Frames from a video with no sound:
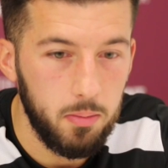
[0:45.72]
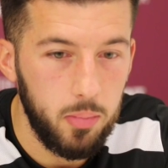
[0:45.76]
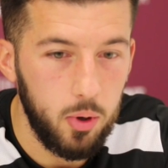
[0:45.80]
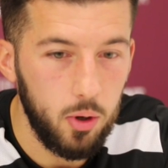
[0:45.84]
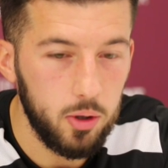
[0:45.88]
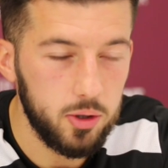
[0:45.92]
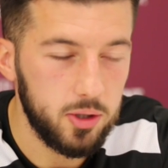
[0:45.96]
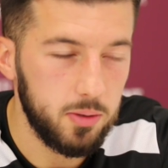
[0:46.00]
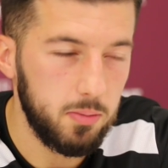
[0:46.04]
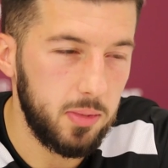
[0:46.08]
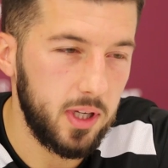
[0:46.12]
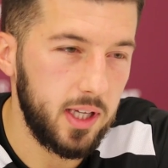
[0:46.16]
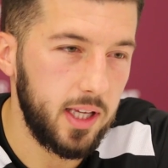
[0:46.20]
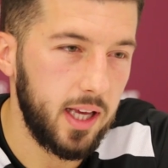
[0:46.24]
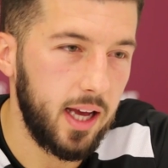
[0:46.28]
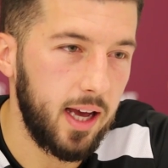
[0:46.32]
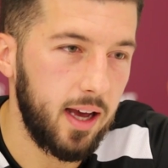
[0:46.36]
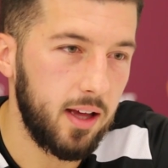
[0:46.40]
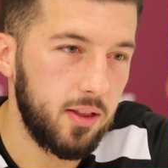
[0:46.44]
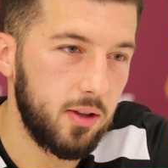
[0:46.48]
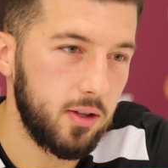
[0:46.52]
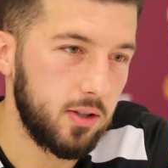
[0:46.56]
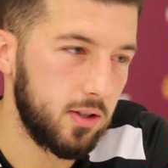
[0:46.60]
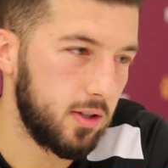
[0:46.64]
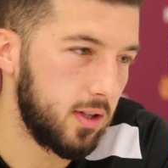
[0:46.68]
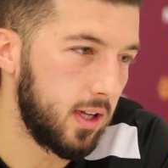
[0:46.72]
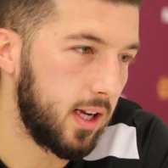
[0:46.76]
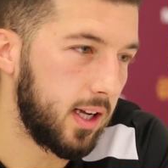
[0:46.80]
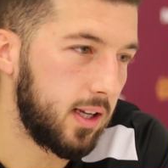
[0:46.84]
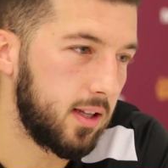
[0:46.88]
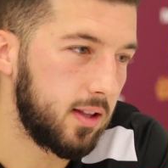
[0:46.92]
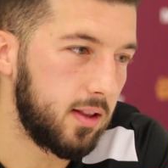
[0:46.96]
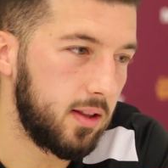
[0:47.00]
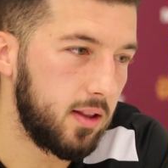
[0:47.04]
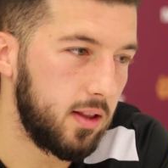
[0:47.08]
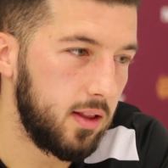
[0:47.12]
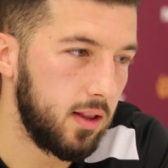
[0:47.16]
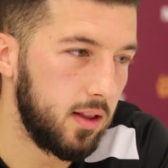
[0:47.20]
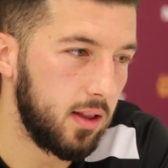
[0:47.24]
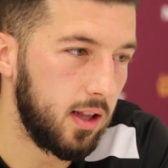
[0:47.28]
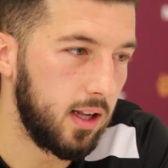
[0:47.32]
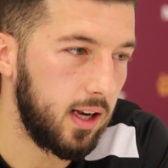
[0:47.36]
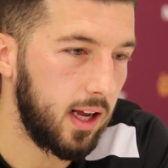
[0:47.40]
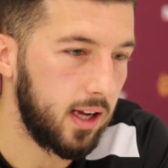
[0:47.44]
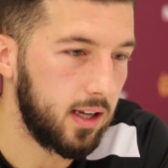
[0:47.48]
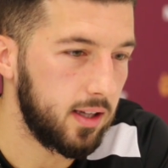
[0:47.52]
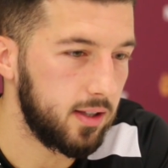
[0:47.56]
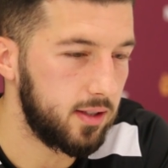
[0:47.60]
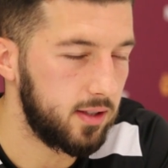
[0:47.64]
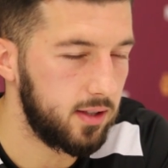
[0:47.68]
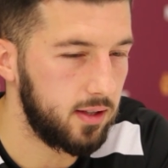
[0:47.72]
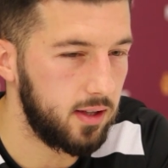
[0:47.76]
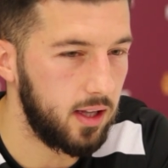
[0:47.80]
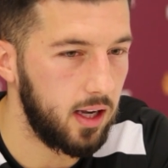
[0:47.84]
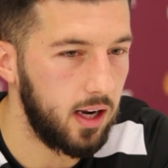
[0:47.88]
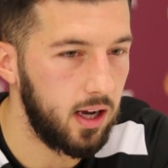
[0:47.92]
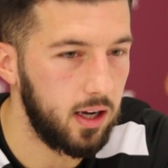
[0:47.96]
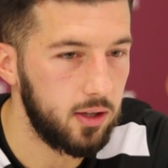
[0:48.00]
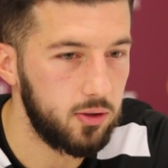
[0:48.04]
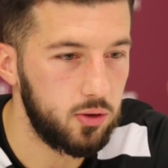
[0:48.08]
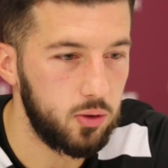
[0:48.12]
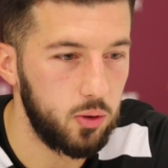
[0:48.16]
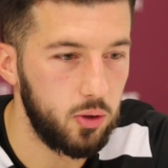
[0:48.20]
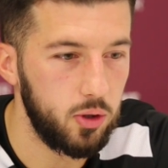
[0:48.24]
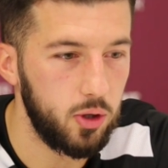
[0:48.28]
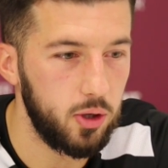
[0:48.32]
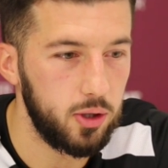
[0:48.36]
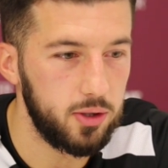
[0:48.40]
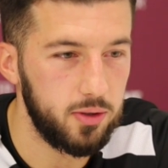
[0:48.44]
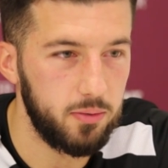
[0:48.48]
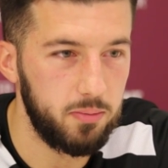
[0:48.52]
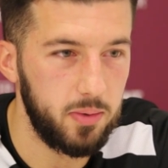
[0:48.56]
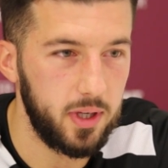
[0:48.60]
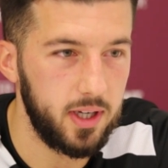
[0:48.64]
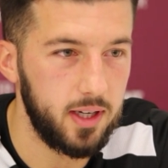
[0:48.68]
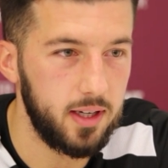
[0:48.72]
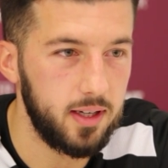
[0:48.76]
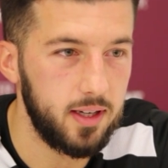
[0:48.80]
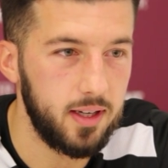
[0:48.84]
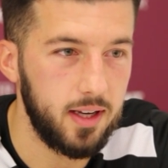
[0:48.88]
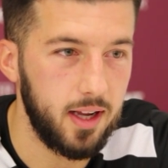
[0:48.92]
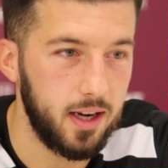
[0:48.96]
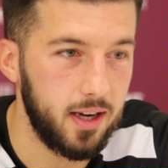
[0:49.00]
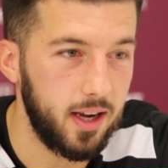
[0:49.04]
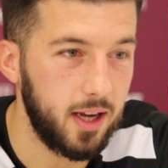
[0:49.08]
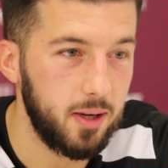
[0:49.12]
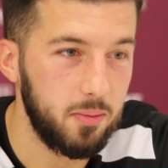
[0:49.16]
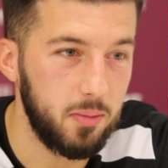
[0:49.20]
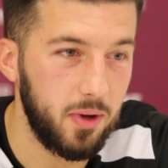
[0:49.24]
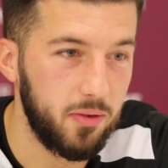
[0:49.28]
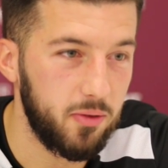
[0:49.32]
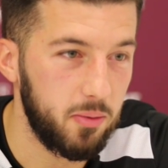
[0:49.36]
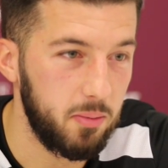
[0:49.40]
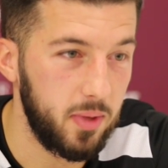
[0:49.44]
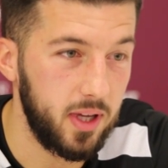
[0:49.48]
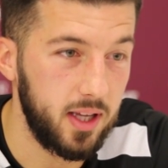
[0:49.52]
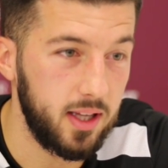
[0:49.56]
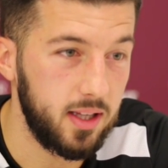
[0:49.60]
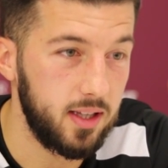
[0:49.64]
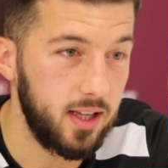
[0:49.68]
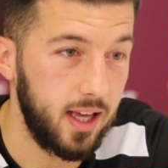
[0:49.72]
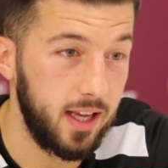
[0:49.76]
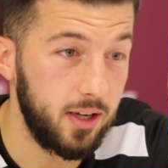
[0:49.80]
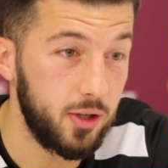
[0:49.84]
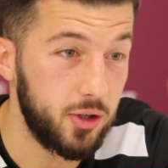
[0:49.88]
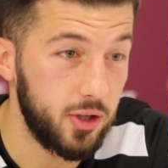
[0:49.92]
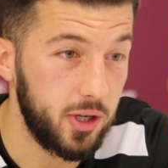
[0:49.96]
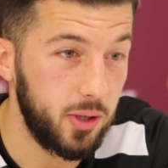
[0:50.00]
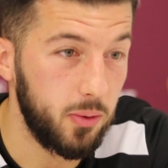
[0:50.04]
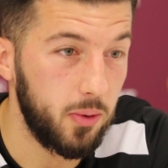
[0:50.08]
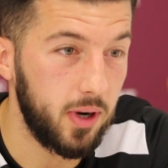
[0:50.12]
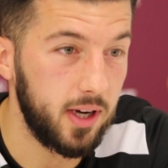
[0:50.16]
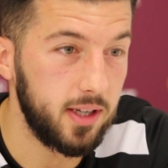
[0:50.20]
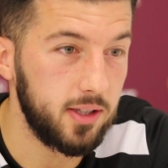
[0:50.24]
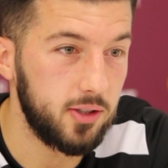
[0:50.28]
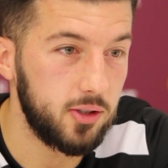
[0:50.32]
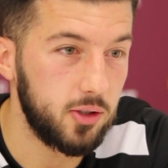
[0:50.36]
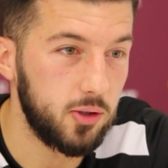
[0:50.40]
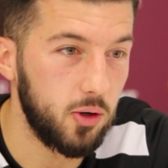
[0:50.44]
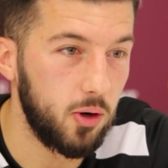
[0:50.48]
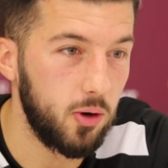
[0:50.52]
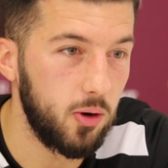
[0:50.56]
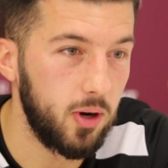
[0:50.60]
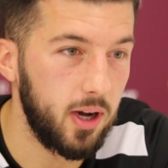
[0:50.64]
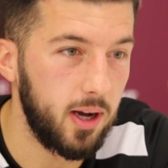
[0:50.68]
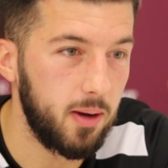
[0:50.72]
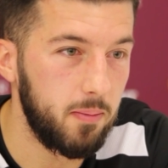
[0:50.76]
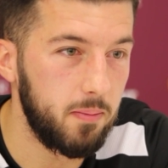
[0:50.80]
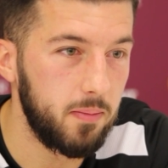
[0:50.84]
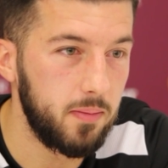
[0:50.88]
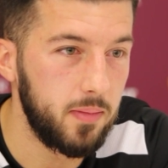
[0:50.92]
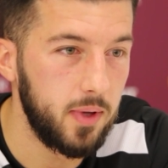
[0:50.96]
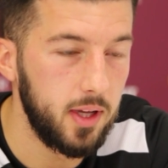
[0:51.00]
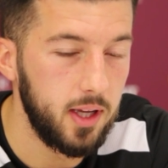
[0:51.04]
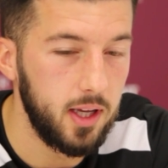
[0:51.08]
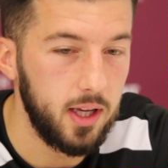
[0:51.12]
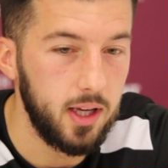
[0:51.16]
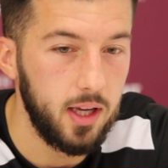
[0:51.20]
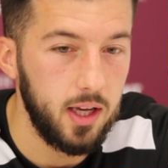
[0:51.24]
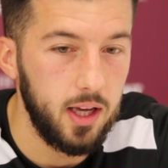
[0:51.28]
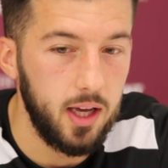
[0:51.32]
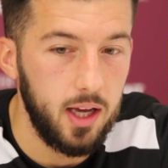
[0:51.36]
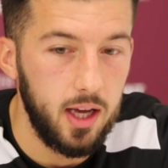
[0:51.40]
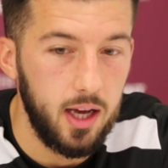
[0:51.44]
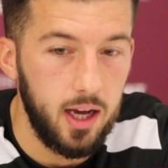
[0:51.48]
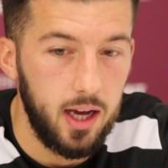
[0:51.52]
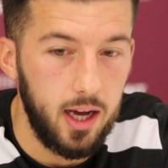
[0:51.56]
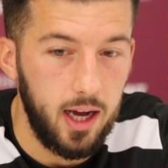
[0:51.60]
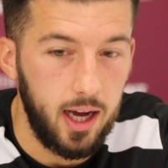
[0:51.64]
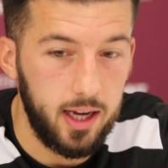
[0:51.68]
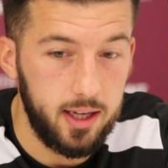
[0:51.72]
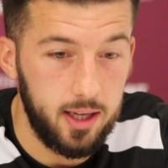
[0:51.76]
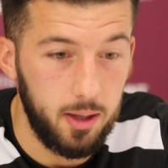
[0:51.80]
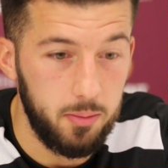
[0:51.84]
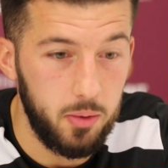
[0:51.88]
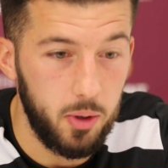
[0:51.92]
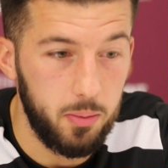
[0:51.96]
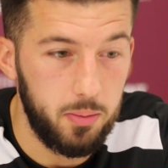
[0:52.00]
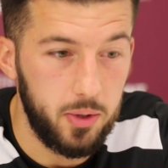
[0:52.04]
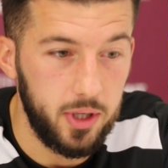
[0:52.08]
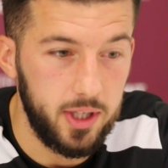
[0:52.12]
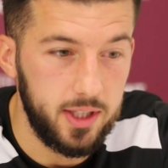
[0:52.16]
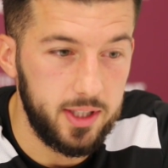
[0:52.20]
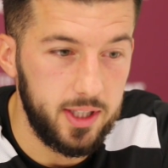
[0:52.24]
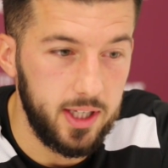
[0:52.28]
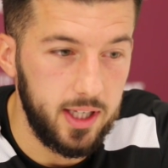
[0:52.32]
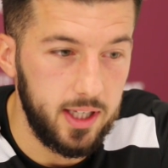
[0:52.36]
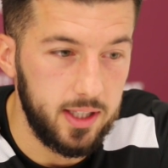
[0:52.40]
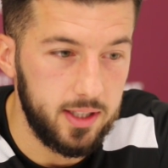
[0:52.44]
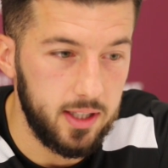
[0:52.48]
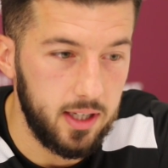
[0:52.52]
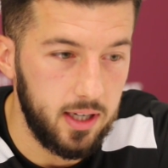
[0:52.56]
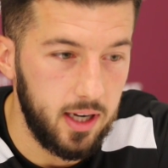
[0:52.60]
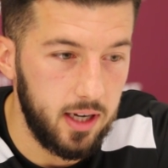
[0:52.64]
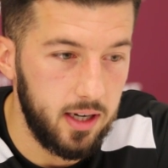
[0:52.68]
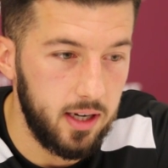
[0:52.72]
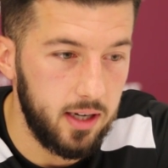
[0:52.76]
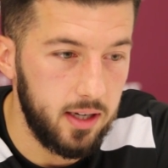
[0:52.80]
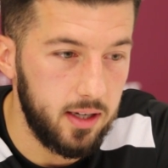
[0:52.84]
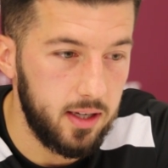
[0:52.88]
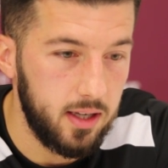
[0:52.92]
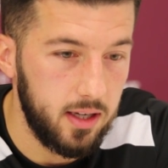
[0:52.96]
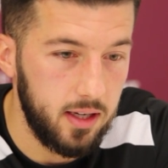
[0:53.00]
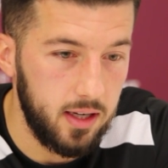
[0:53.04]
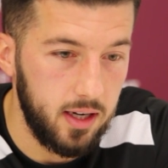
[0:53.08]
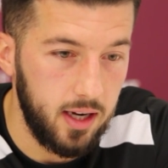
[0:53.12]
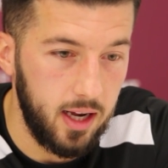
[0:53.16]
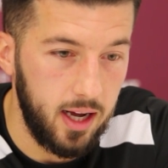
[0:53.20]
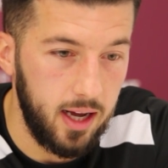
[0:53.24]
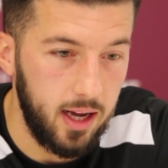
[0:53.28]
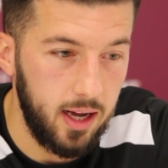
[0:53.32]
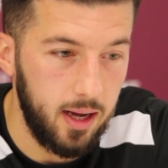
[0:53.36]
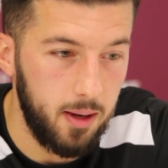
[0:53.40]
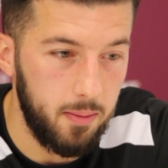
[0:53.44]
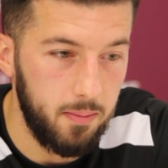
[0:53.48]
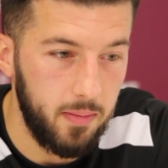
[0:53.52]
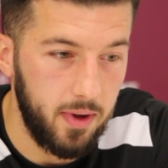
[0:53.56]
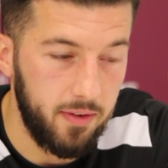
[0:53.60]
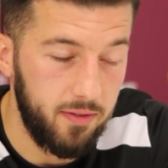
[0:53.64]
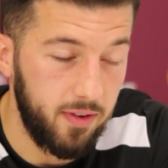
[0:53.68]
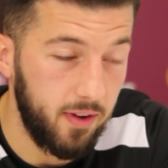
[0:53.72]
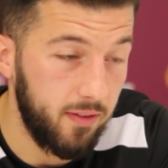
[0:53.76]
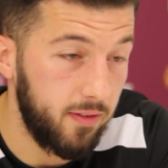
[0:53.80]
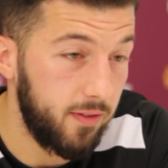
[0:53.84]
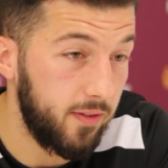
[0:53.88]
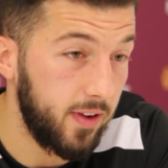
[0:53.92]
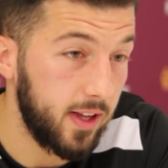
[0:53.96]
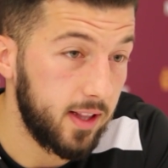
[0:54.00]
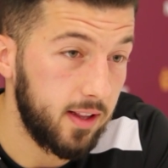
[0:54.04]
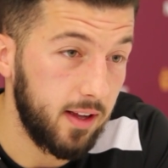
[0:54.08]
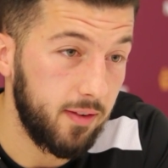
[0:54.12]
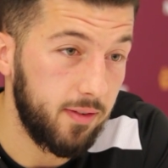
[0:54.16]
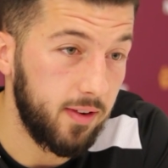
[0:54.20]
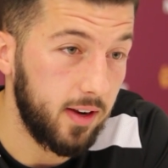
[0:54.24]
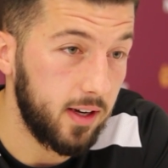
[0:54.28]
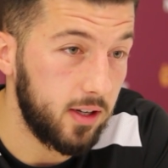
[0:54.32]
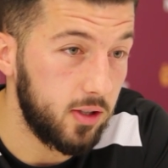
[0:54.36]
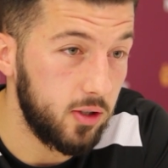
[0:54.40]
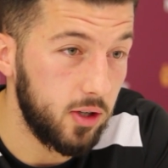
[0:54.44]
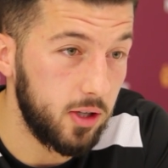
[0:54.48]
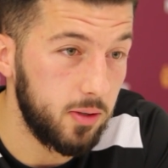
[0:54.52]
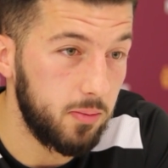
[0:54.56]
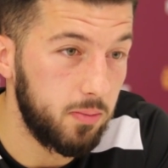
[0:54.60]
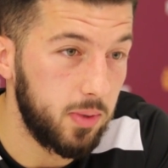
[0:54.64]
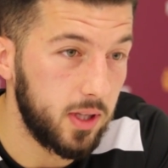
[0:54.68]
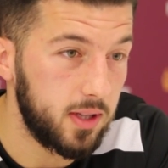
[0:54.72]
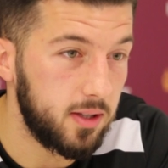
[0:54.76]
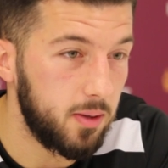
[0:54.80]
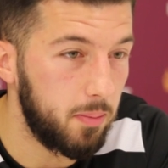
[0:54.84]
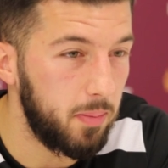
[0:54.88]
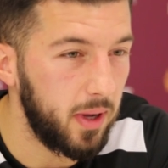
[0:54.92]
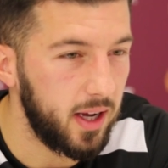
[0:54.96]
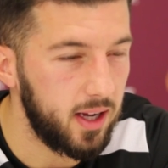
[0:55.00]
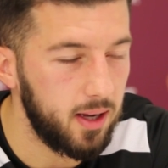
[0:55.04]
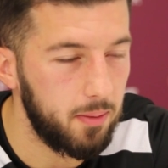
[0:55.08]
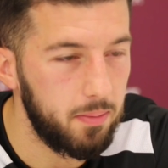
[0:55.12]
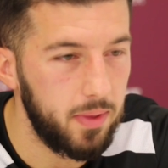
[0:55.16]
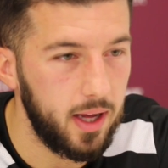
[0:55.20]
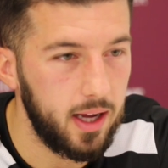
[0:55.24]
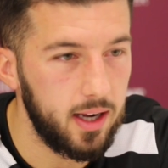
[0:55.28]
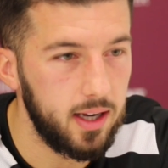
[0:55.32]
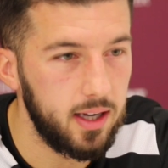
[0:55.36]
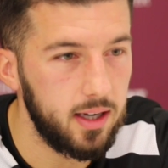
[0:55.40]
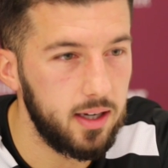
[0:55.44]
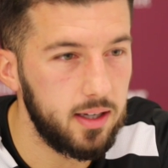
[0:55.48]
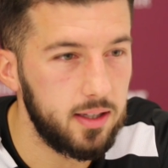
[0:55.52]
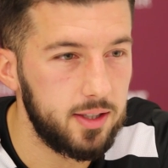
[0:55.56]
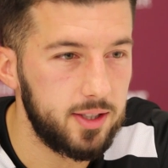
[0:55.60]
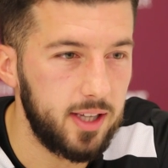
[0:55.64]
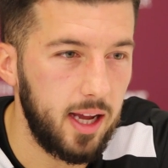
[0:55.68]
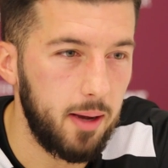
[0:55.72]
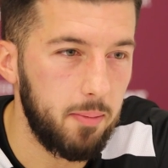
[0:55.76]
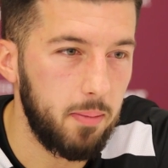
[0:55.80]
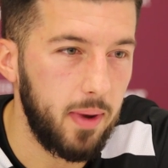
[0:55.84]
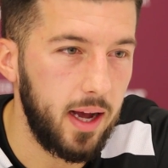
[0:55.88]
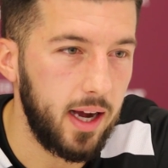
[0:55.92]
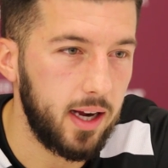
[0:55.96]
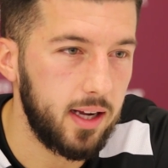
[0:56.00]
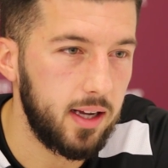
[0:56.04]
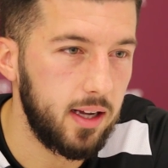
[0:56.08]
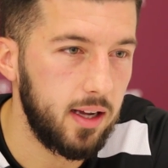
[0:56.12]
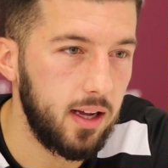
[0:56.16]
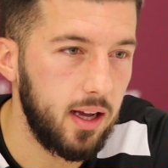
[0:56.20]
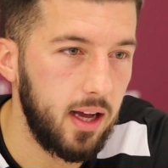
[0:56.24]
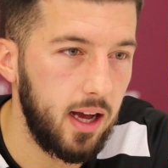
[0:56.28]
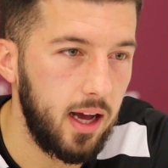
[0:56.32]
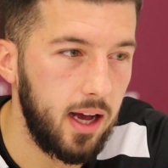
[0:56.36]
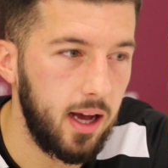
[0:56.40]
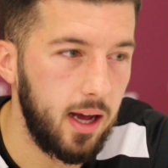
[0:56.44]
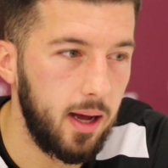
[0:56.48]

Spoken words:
Possibly, yeah. Like it's the last 2 years have been a nightmare for me injury wise. So I come here pre-season and I felt fit, I felt good, but to pick up that little setback